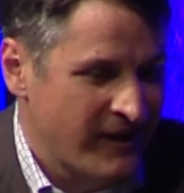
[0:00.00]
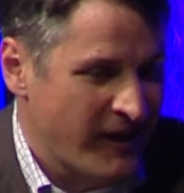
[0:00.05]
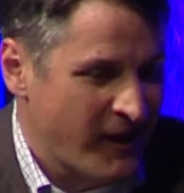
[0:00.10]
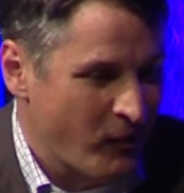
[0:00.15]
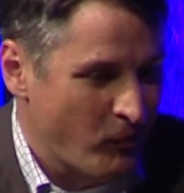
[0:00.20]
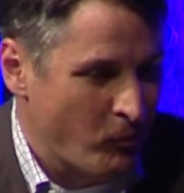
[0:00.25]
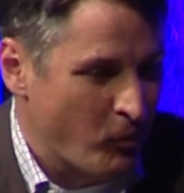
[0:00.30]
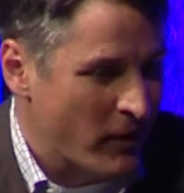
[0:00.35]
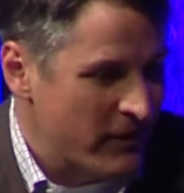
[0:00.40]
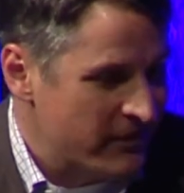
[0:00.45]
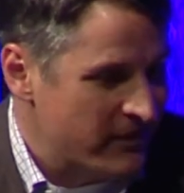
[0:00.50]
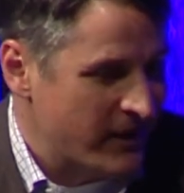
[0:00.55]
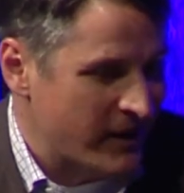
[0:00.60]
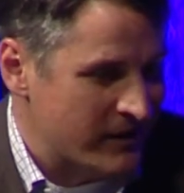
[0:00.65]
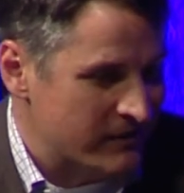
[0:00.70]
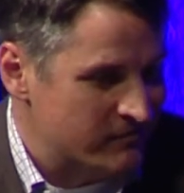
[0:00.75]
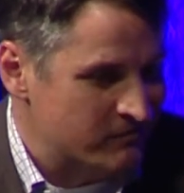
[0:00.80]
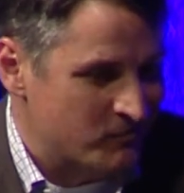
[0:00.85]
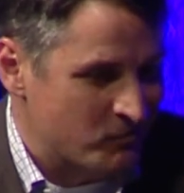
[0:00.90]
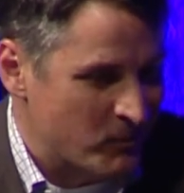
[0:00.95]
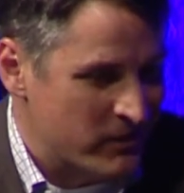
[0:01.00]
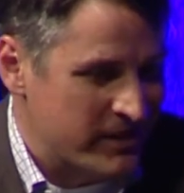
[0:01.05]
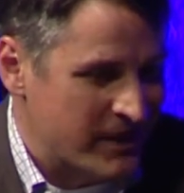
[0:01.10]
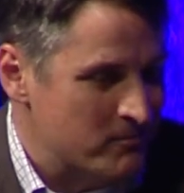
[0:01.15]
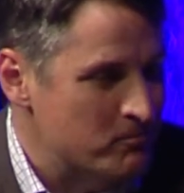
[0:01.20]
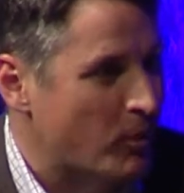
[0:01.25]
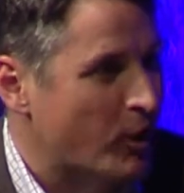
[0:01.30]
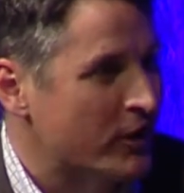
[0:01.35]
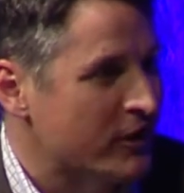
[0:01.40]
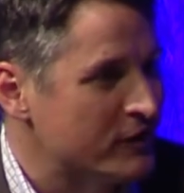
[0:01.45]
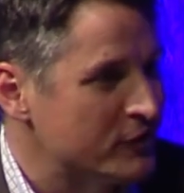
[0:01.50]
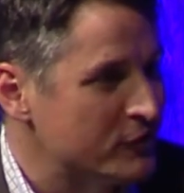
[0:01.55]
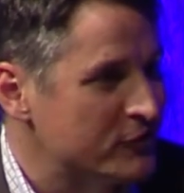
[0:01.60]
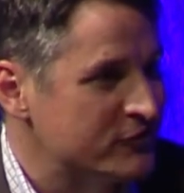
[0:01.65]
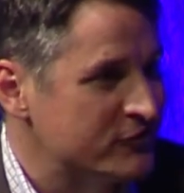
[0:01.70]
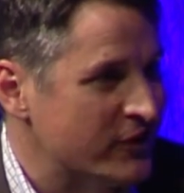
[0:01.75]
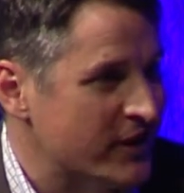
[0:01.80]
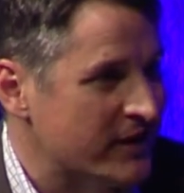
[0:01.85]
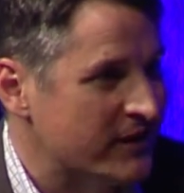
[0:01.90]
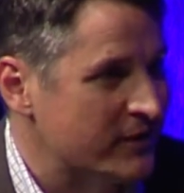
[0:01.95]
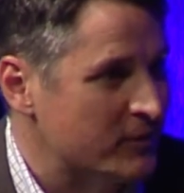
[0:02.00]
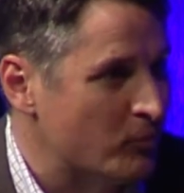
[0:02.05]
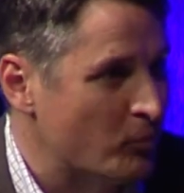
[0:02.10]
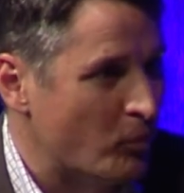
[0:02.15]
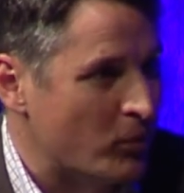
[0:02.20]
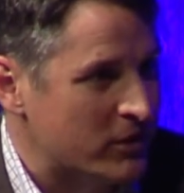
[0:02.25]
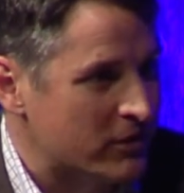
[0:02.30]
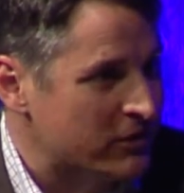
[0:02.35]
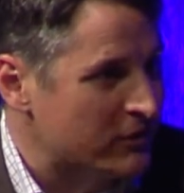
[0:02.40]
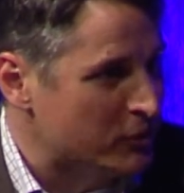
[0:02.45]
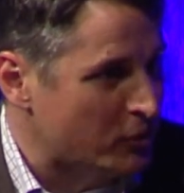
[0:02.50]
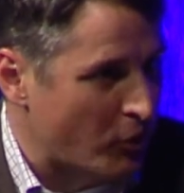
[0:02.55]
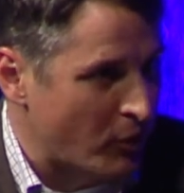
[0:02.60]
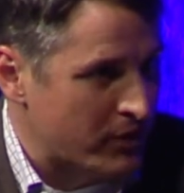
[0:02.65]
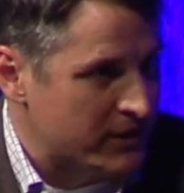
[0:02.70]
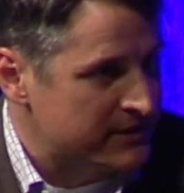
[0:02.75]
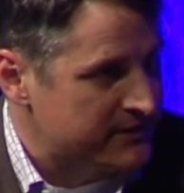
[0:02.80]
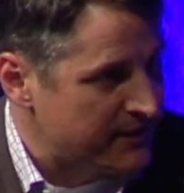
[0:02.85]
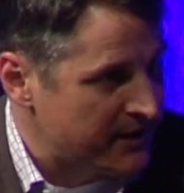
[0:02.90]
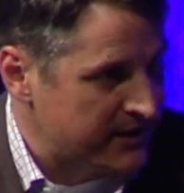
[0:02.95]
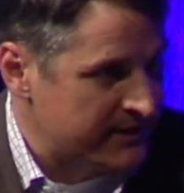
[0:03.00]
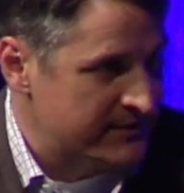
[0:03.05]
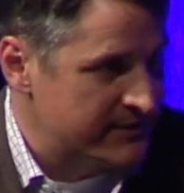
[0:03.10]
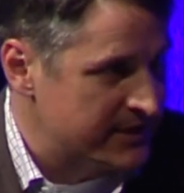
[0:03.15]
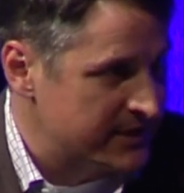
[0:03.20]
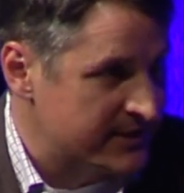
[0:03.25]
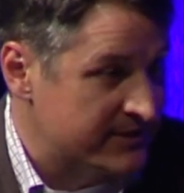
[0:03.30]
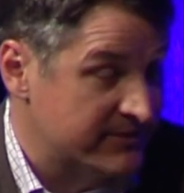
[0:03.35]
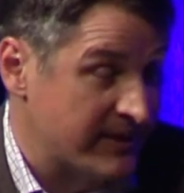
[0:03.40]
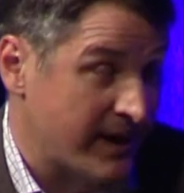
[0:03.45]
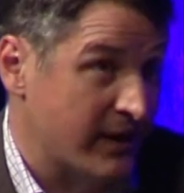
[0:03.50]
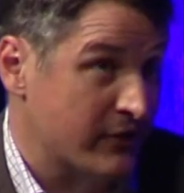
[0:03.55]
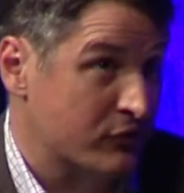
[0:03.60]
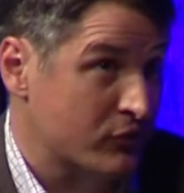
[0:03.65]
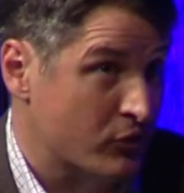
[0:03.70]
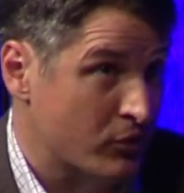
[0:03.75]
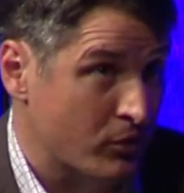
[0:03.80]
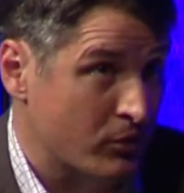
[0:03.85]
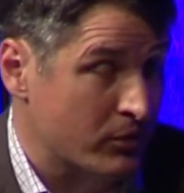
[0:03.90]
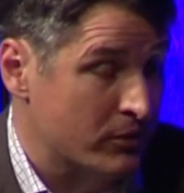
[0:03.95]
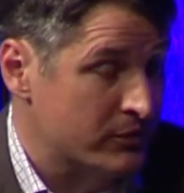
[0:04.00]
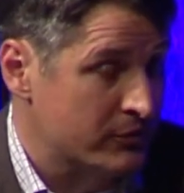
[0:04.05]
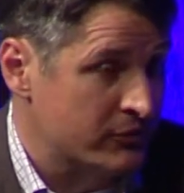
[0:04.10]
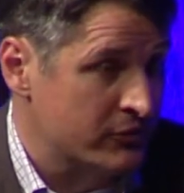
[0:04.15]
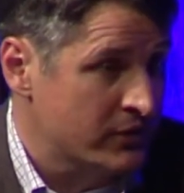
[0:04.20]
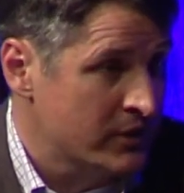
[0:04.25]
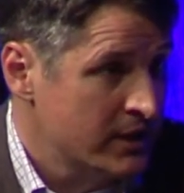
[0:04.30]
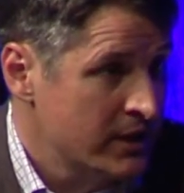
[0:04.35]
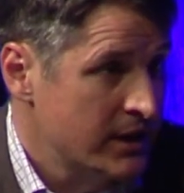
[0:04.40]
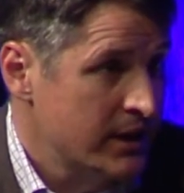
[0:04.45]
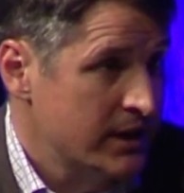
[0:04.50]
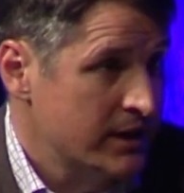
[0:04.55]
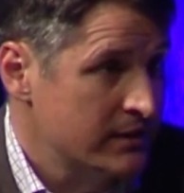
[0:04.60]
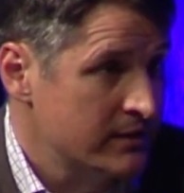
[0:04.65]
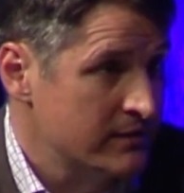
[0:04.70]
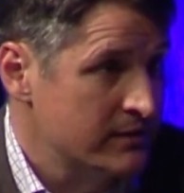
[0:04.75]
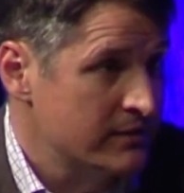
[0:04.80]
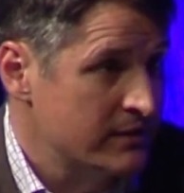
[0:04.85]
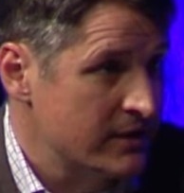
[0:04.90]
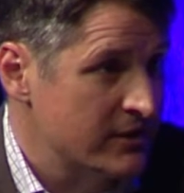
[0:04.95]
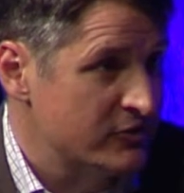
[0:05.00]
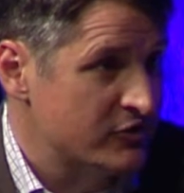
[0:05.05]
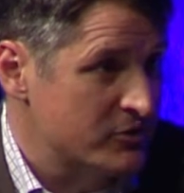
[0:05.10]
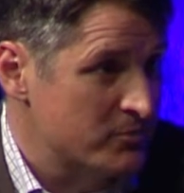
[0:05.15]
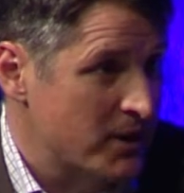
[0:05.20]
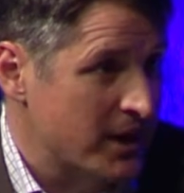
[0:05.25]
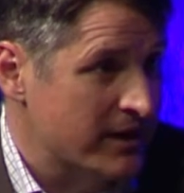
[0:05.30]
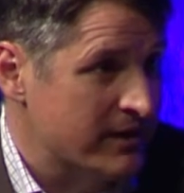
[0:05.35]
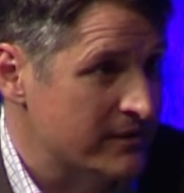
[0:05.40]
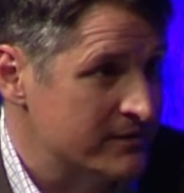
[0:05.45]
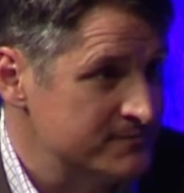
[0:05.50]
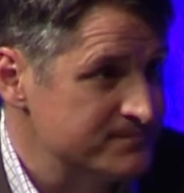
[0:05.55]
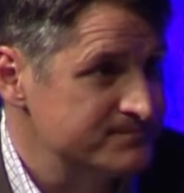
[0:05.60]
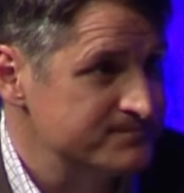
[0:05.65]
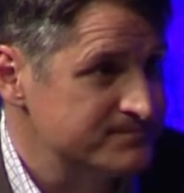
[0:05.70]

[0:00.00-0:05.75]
what that market looks like and what are the growing techniques outdoors in Jamaica.